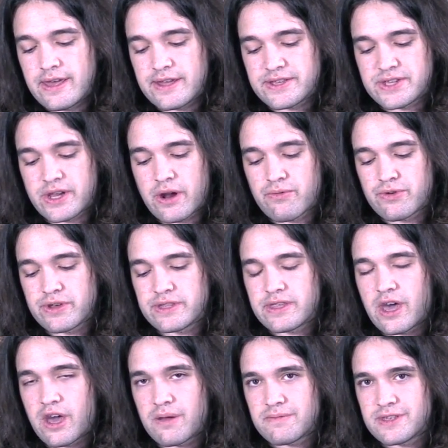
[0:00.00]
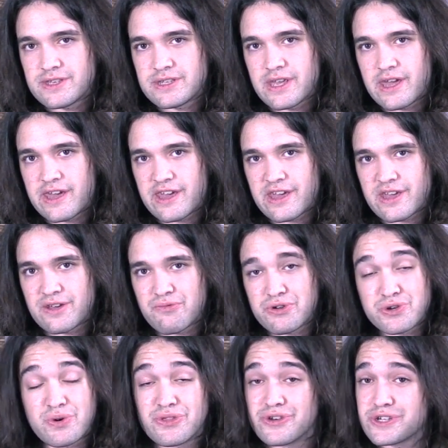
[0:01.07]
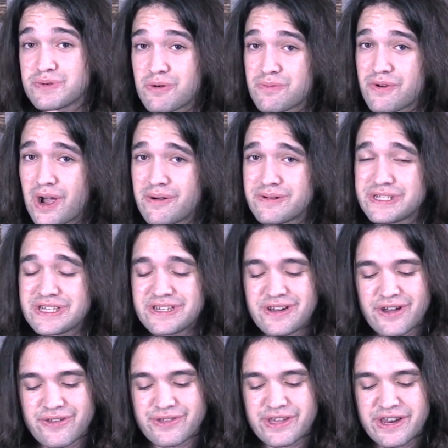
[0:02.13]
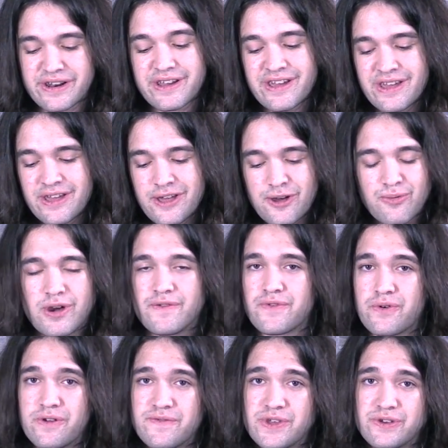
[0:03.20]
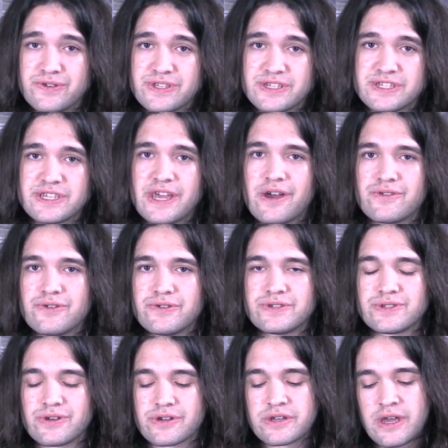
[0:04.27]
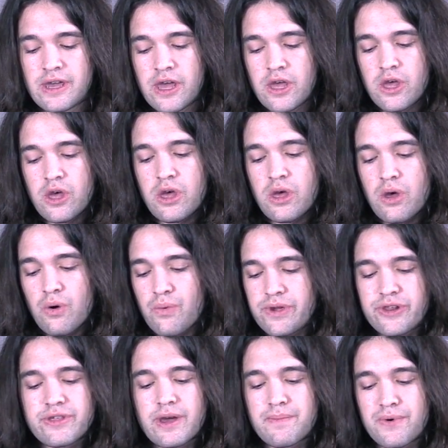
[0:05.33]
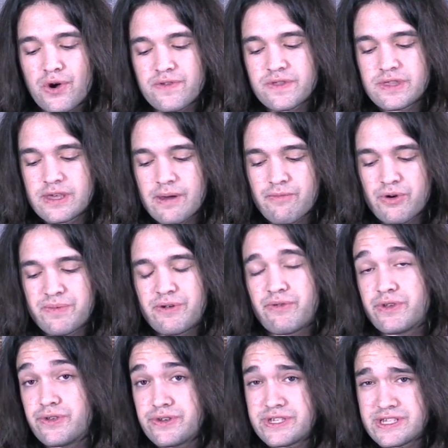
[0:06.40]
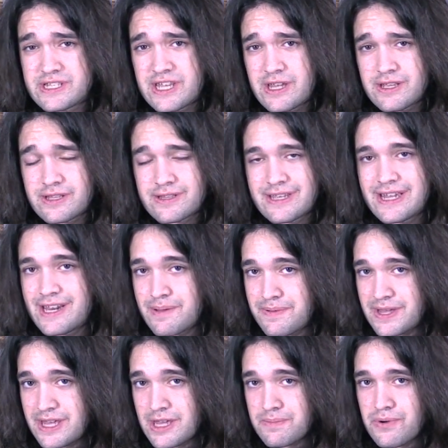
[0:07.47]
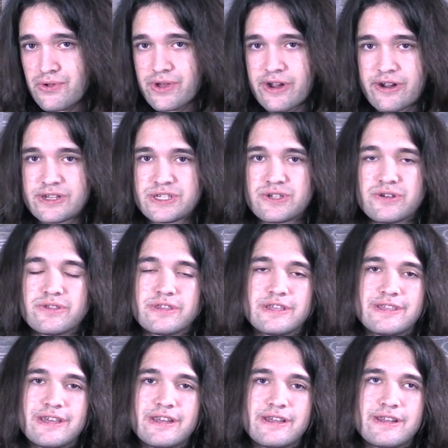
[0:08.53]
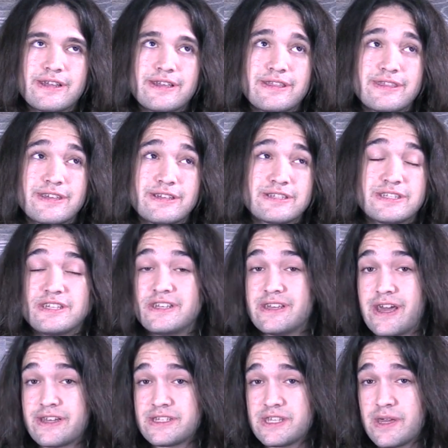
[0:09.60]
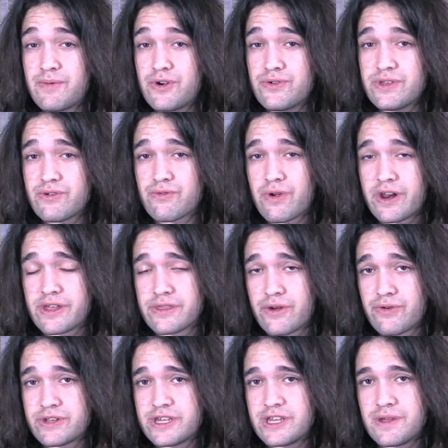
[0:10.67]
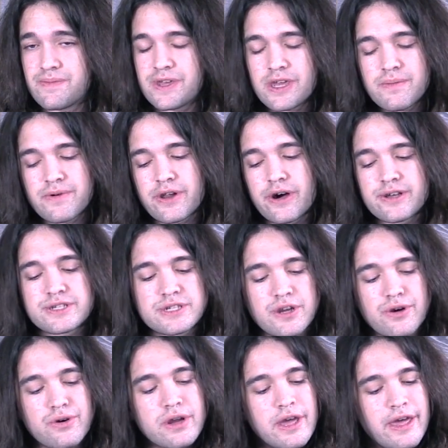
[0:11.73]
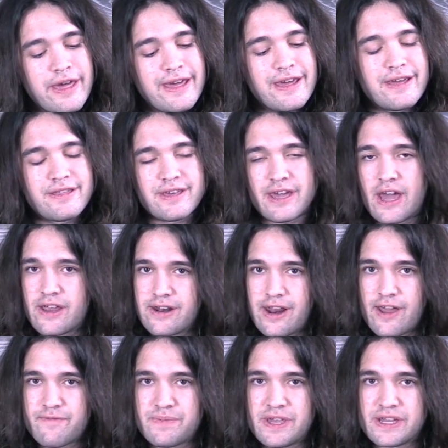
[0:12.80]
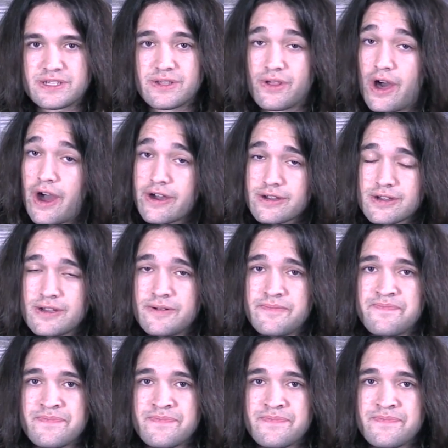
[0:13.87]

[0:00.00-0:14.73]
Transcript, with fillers: it's not really time to say which one looks more promising other than wait for reviews and see how those look. We know that both of them will be reducing T D P. Polaris certainly did it in the C E S demo. They were running lower T D P, but also they had an F P S lock.